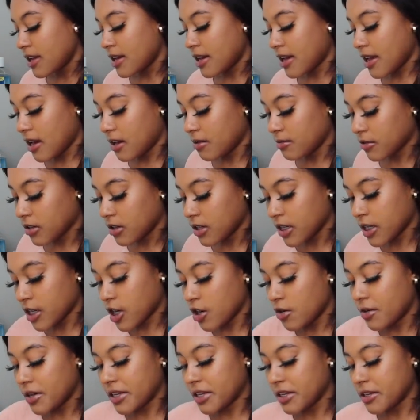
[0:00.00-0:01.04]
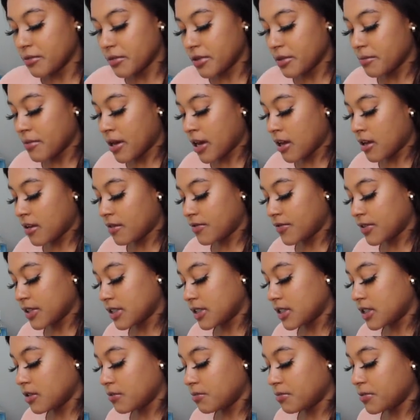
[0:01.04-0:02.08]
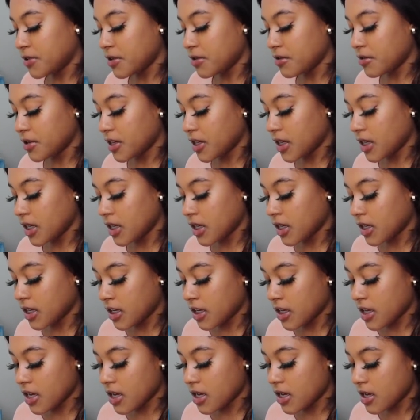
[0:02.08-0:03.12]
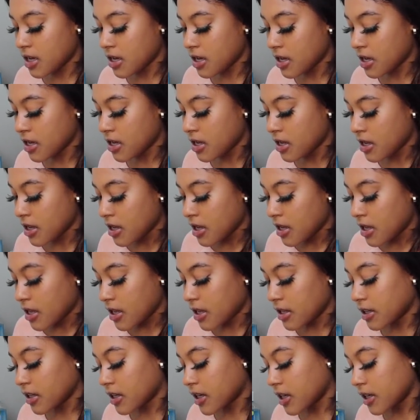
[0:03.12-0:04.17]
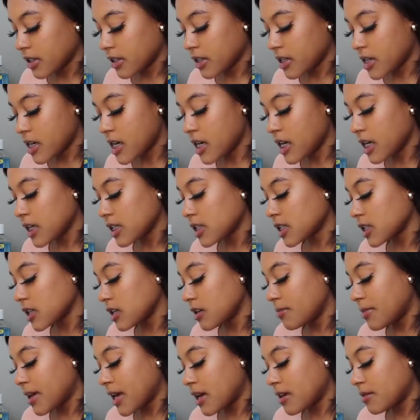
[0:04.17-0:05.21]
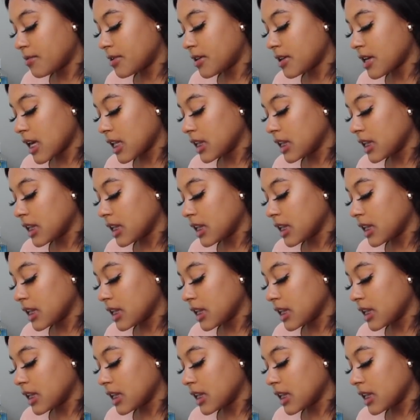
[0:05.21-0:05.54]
Now I'm gonna go in with my Fenty Beauty in the color Hustler Baby.